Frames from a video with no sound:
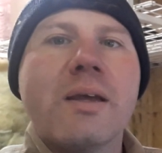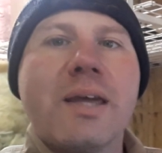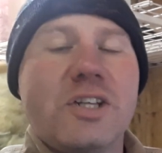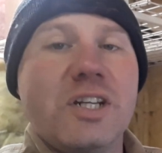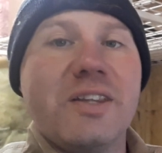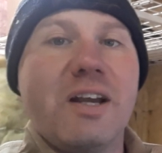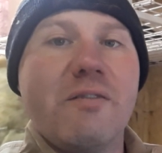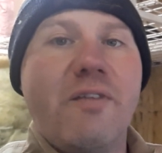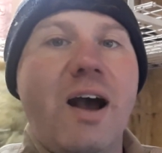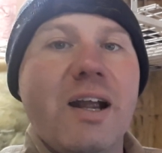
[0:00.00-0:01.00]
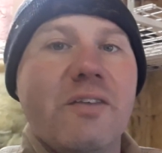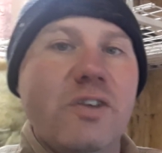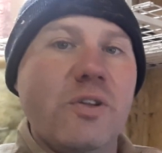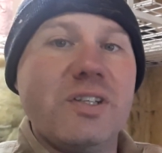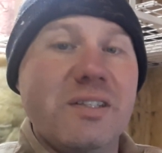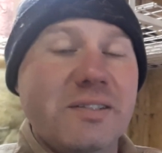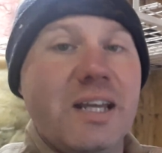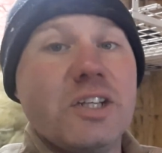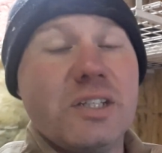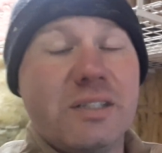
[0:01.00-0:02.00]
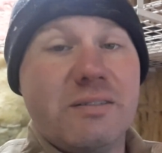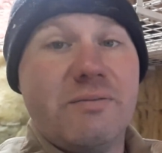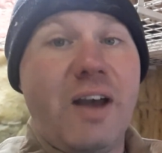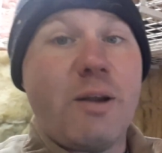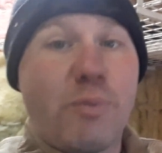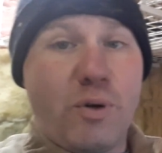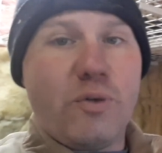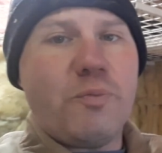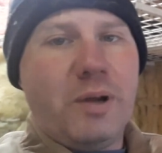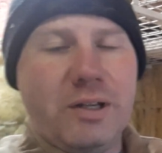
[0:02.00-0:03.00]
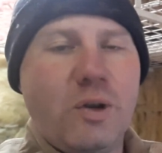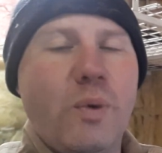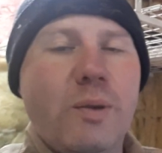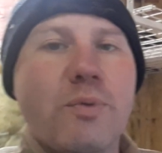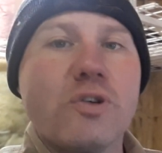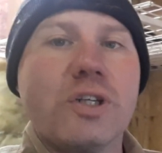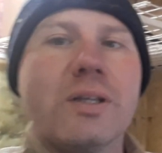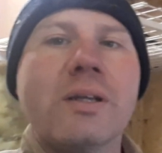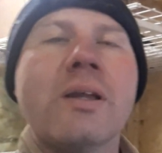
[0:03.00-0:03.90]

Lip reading: catch anything on fire, even though this insulation is fireproof, but you don't want to push it.